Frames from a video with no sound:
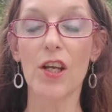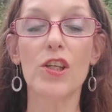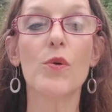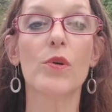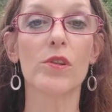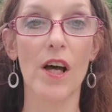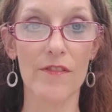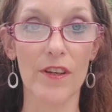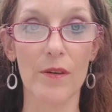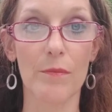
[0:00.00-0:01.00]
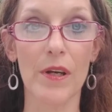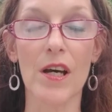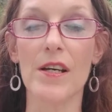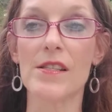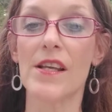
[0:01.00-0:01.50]
you will love it,
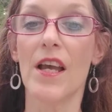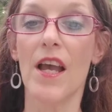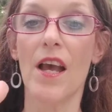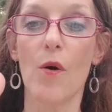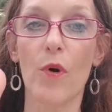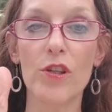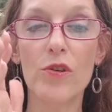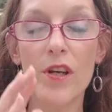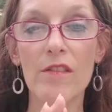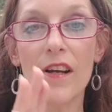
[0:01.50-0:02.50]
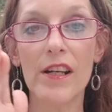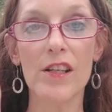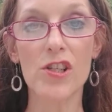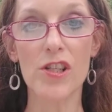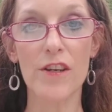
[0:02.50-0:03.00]
because when you get ready to
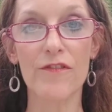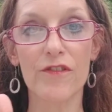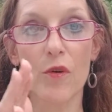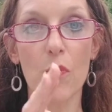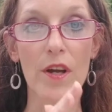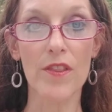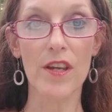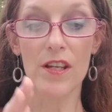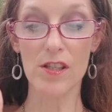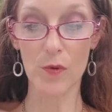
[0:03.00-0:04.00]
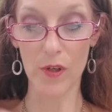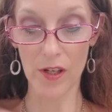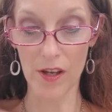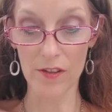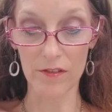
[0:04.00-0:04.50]
shift from one thing to
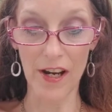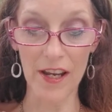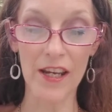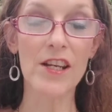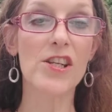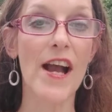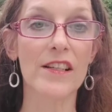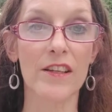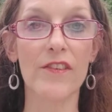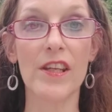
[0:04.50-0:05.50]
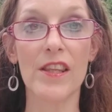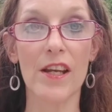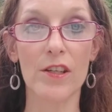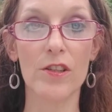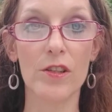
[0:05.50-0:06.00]
another, right, each activity that
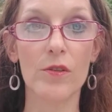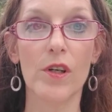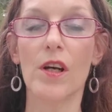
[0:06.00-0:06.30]
you do,